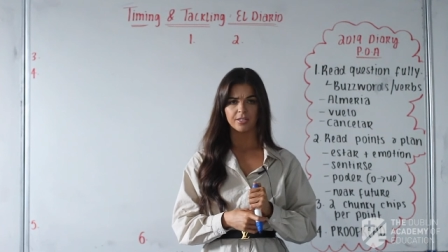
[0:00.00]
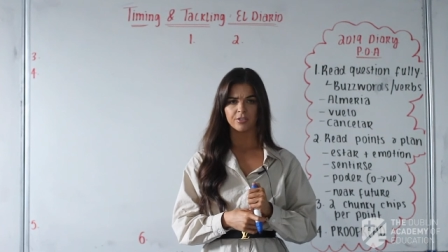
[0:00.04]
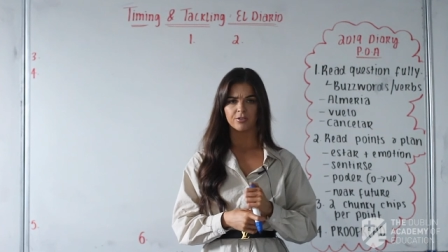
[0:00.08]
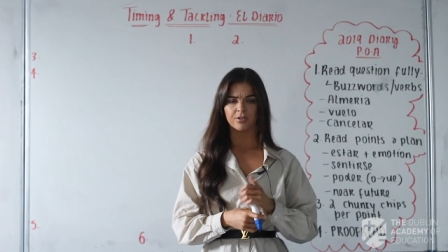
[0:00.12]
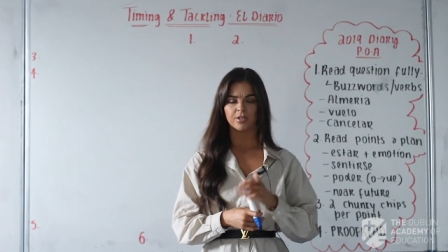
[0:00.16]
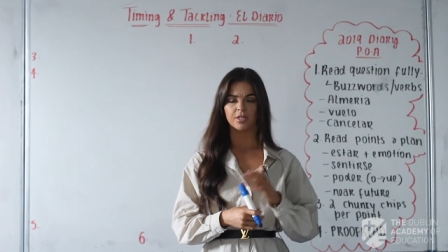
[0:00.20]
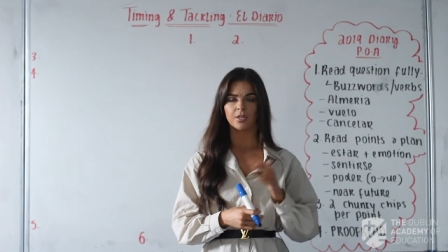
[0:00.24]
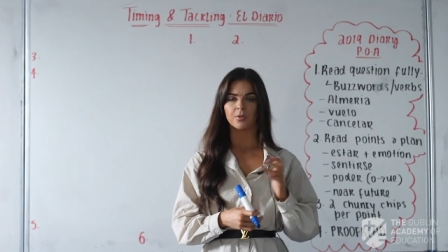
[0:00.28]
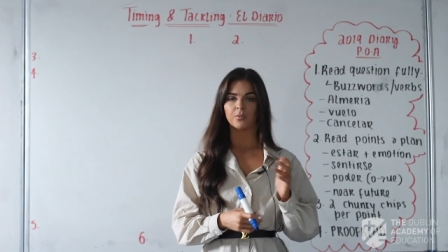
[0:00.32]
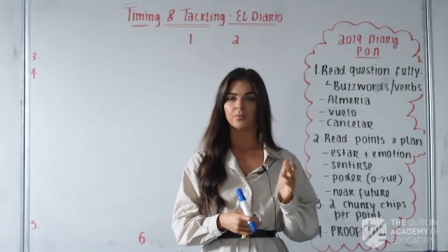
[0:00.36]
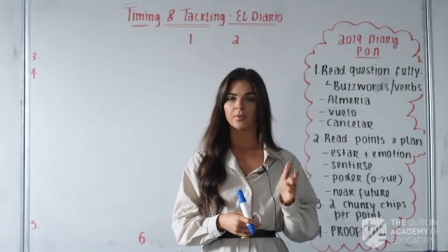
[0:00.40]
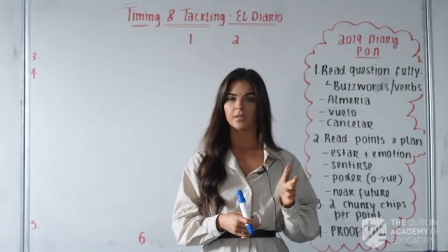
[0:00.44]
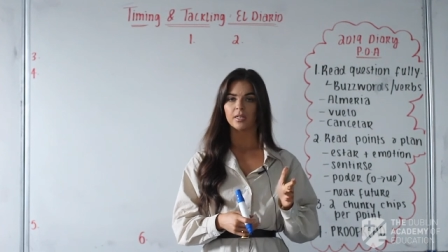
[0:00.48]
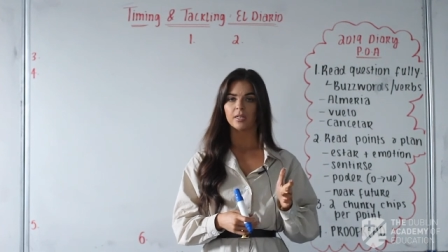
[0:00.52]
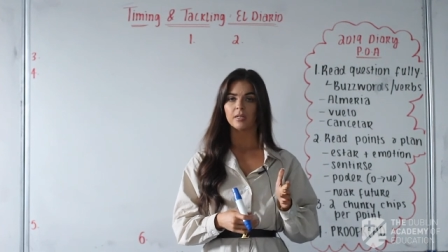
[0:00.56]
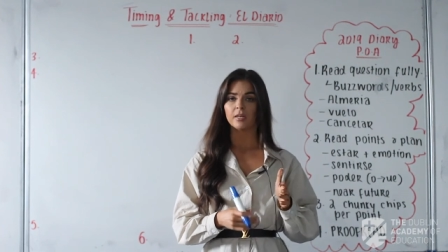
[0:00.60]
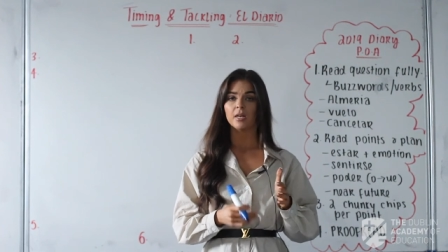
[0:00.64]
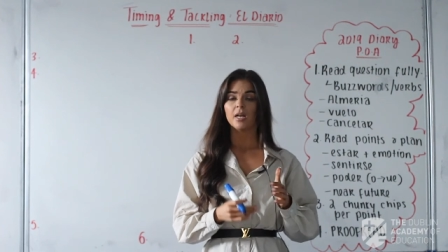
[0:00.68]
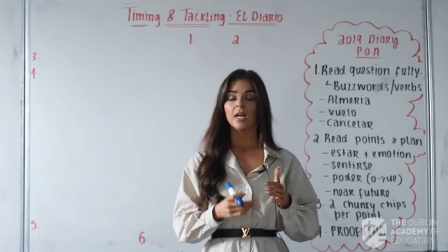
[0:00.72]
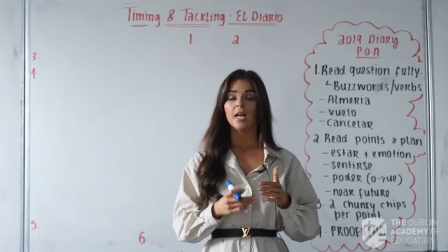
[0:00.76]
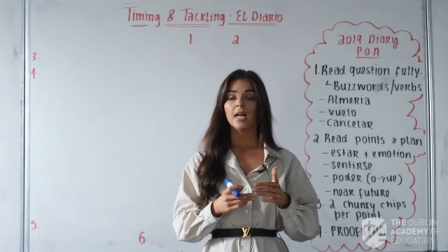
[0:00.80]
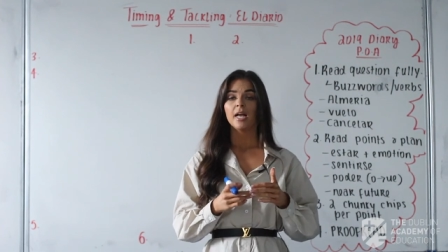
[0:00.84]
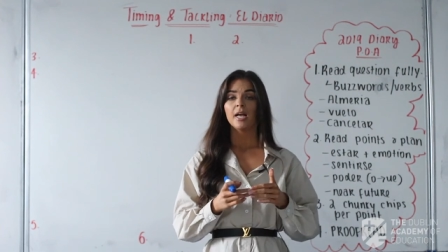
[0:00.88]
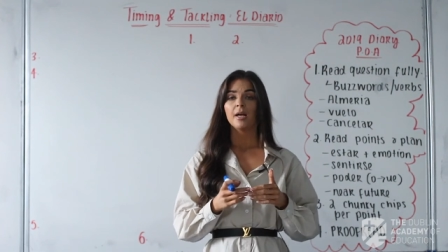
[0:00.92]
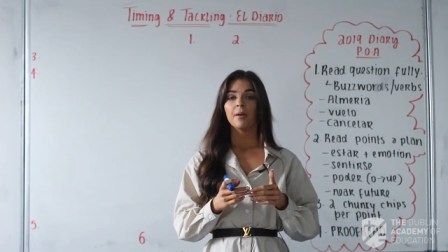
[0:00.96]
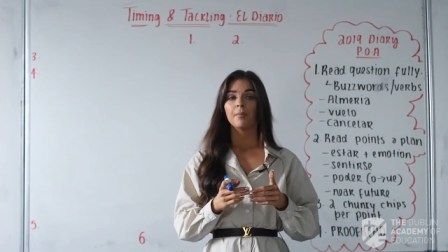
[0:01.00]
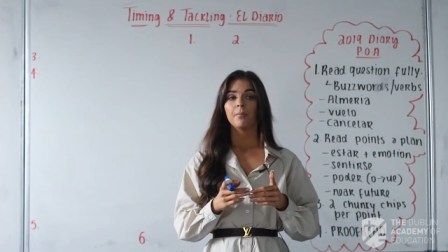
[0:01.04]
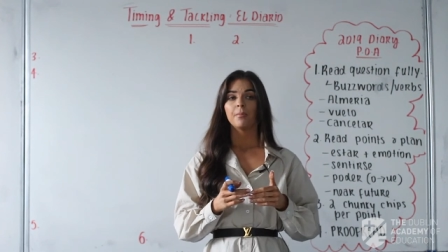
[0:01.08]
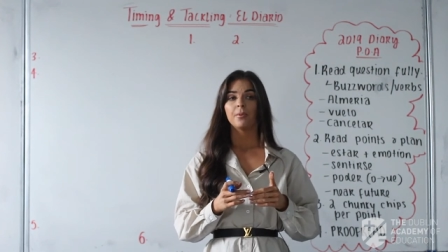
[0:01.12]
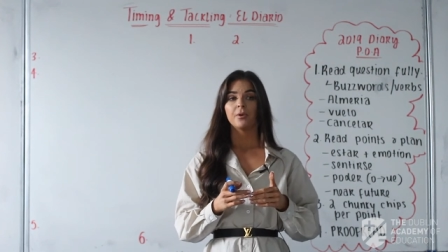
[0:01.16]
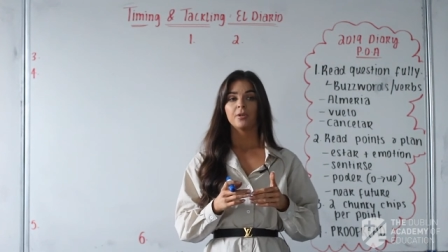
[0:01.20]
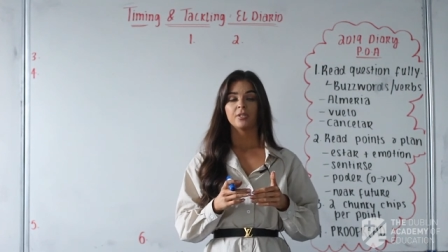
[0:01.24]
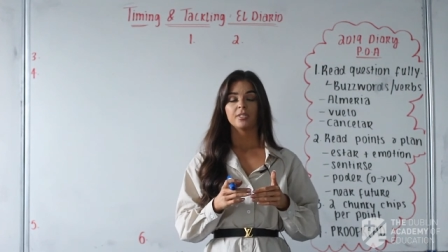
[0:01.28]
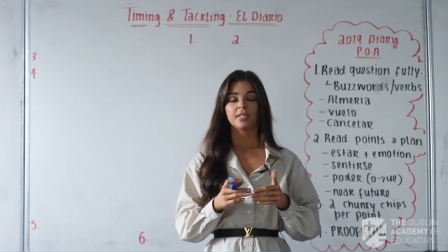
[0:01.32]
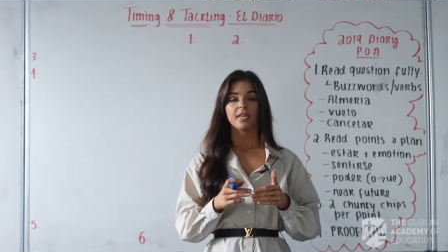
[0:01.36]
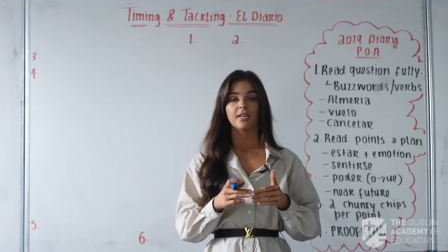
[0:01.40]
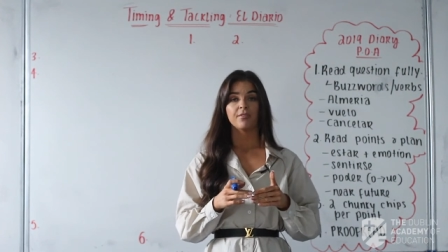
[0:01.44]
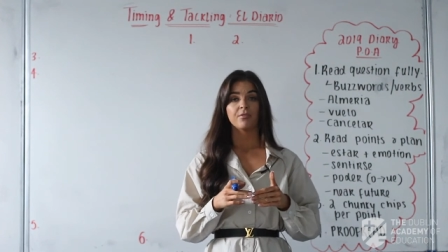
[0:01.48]
entry, you will.
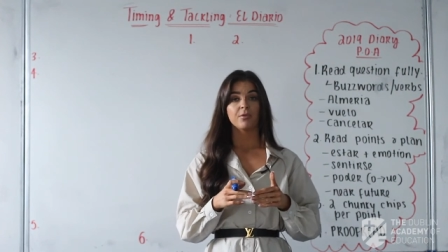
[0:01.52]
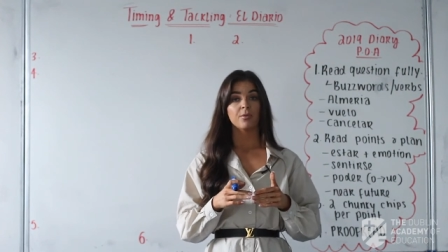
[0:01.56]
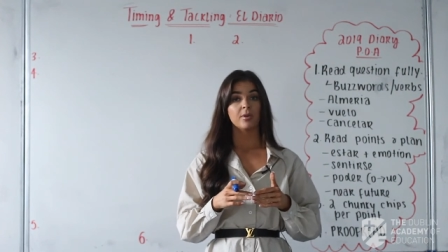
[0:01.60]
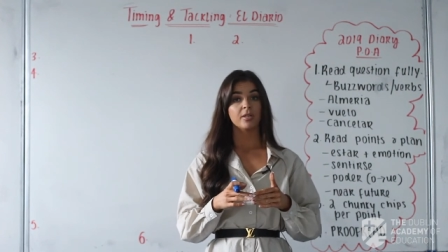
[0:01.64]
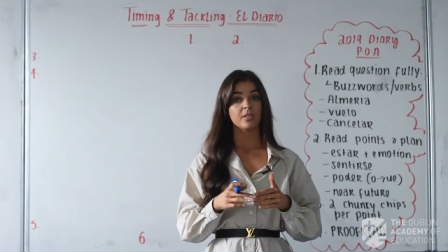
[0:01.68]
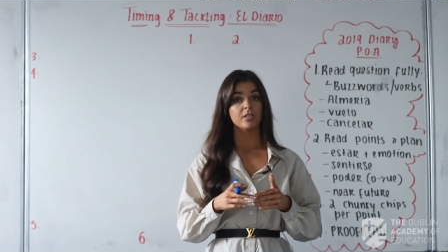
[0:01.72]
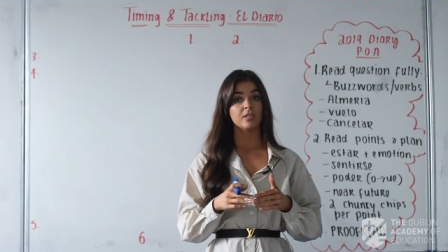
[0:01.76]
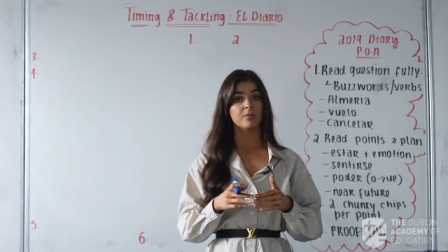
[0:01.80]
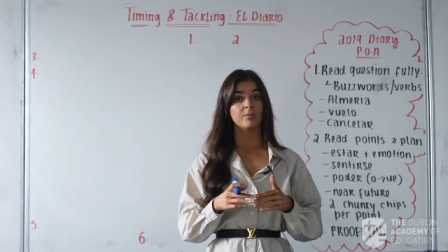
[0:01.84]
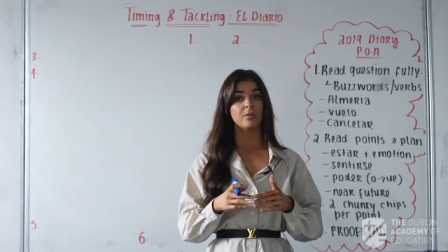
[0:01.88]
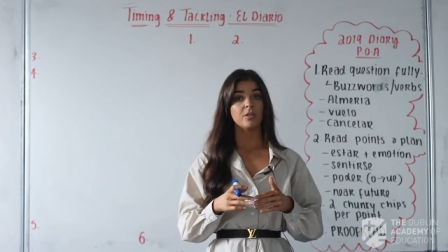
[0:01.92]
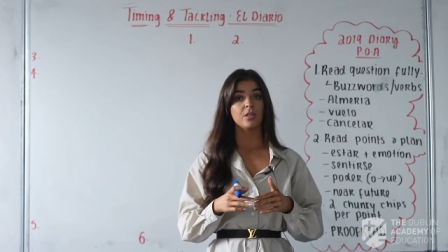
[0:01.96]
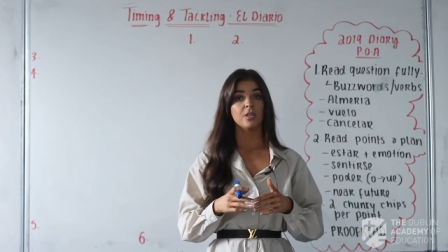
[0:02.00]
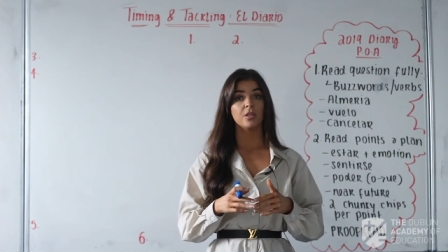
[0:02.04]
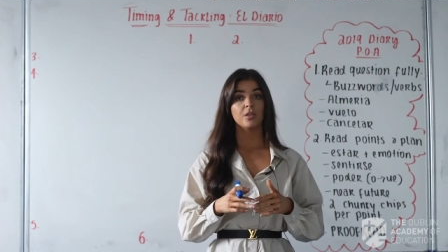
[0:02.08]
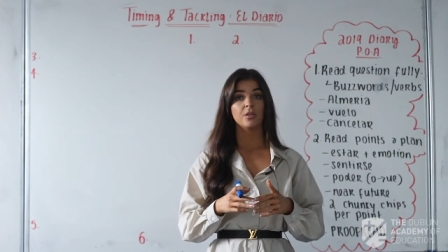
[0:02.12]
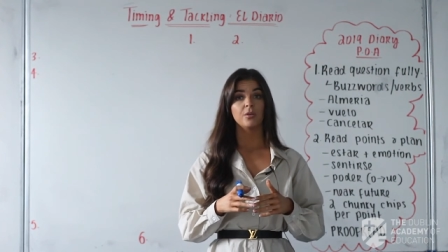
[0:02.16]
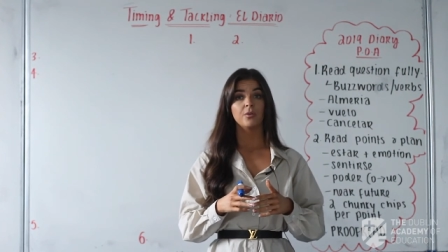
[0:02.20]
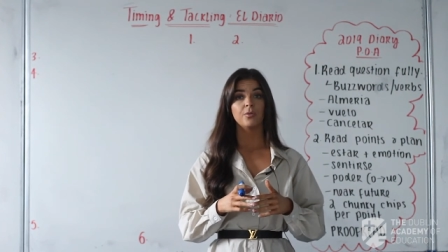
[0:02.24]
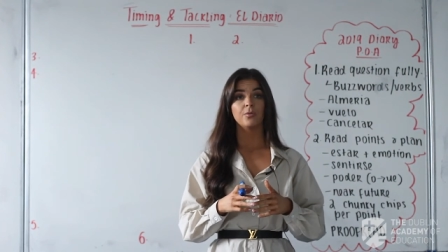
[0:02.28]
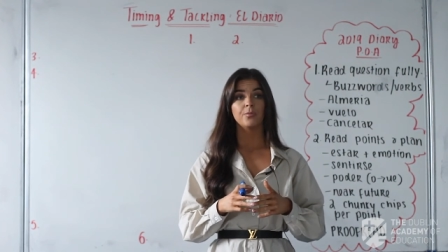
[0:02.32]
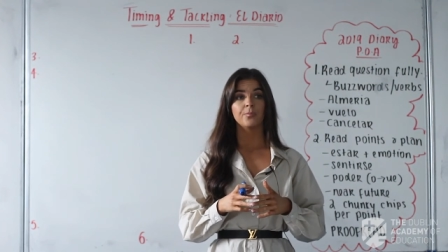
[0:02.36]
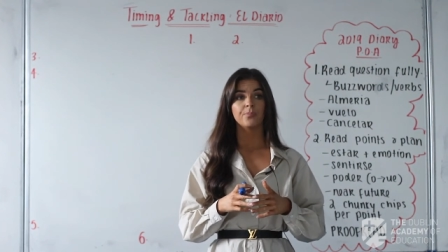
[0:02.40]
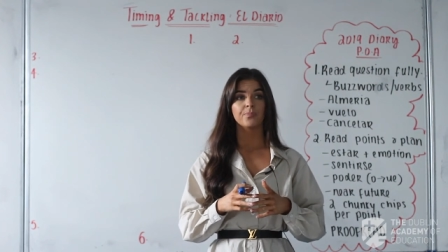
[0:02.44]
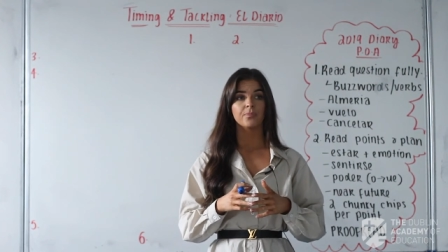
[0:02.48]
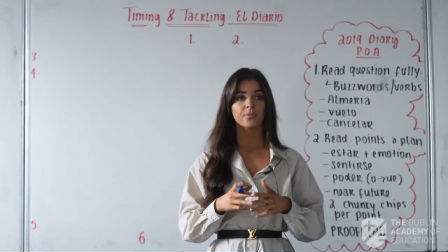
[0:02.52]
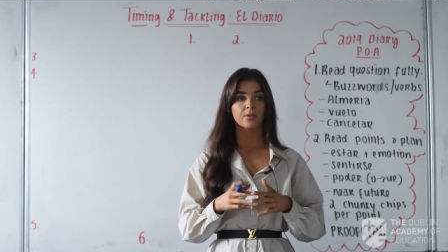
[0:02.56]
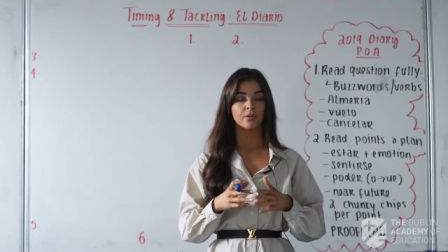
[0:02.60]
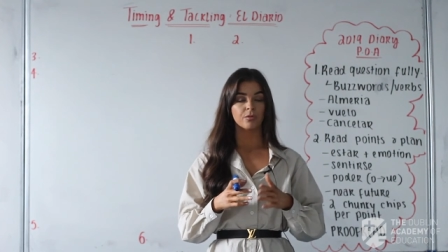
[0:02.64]
But if you are someone who